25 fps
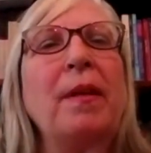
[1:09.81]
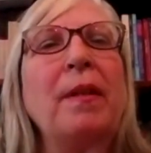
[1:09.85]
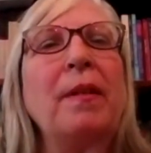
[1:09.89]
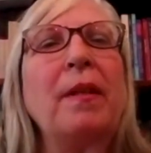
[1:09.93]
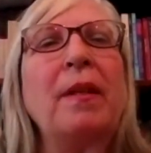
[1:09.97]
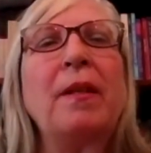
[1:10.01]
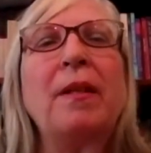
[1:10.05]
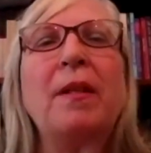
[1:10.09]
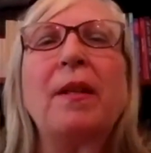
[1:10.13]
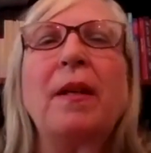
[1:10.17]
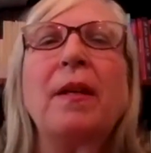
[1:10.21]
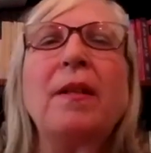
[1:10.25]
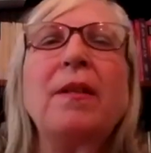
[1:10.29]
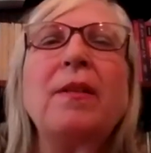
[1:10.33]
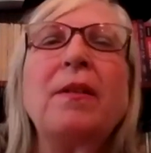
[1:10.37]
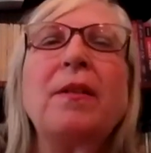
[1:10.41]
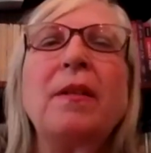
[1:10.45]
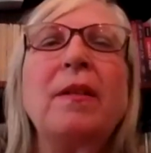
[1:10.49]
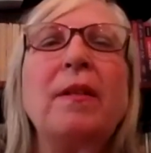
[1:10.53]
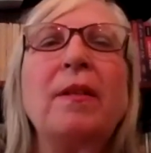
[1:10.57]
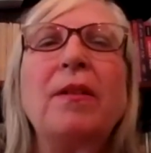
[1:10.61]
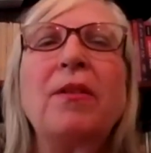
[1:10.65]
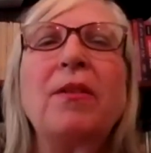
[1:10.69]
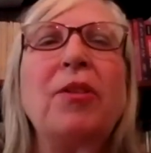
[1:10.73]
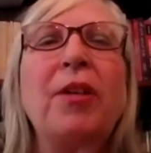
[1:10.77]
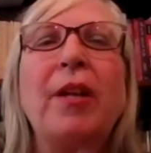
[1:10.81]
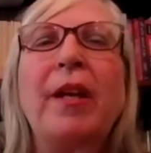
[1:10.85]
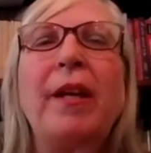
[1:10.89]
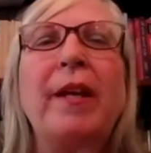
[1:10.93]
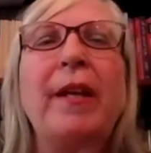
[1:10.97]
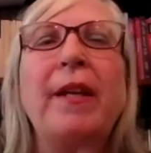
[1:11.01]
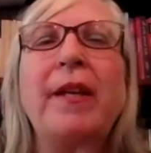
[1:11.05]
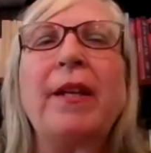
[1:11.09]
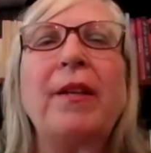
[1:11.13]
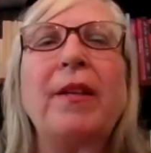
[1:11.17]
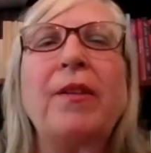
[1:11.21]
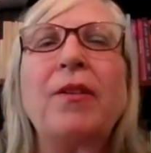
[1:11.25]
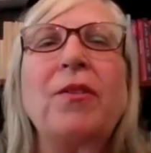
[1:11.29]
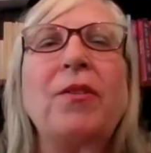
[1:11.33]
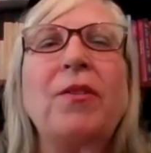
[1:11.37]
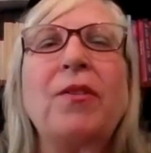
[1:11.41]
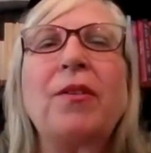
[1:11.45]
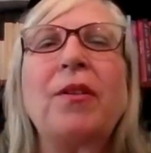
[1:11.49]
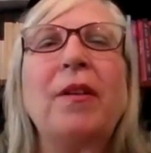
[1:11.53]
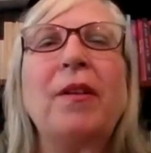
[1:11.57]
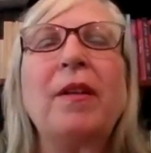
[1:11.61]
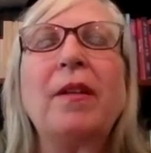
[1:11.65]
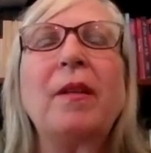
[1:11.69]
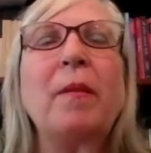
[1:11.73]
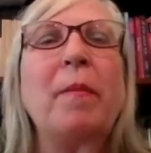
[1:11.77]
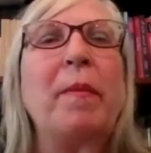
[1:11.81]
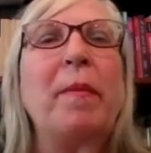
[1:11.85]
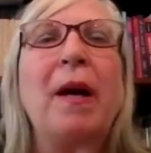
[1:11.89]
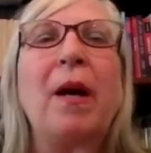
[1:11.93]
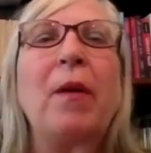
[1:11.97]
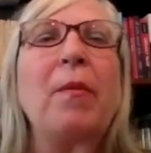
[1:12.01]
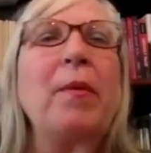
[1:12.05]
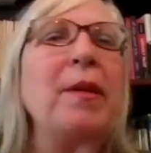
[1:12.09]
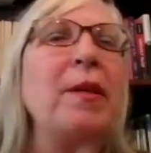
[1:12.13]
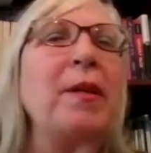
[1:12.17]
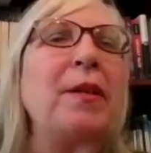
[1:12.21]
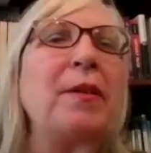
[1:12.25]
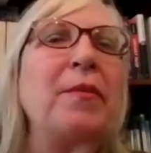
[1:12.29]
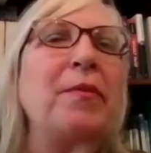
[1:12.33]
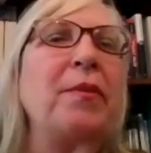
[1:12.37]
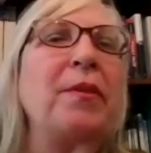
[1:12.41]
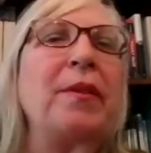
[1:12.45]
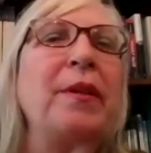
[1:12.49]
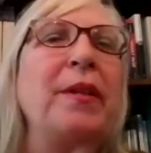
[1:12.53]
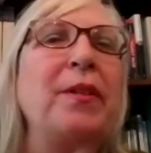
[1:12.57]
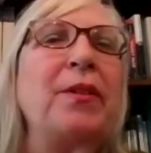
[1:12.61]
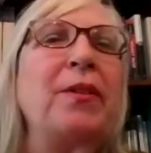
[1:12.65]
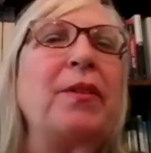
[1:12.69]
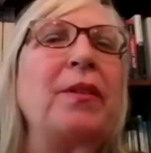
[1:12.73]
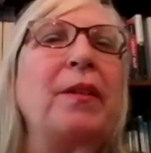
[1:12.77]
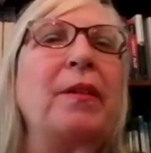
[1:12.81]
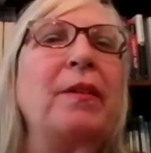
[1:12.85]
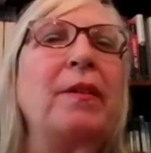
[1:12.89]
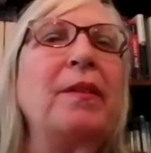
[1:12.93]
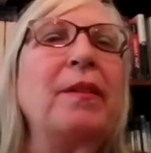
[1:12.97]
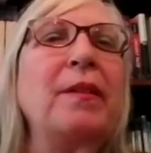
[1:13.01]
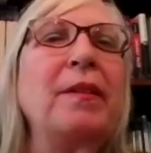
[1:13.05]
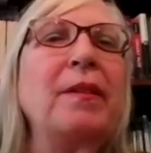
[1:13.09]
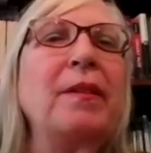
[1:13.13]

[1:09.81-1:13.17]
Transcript: that doesn't change the power differential.